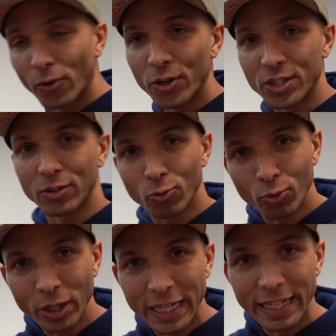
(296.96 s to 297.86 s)
first
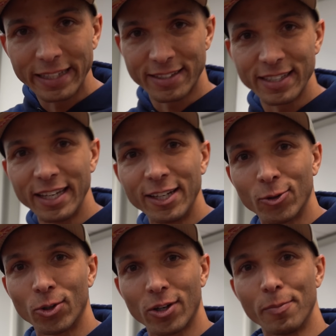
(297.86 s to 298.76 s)
really see
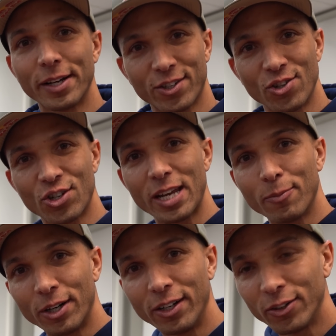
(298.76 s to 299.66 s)
into the combustion
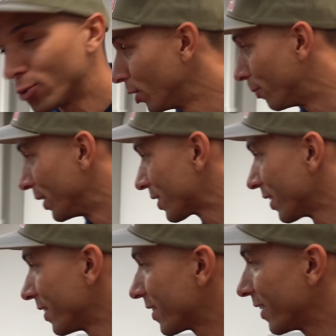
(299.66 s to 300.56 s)
chamber, to the piston,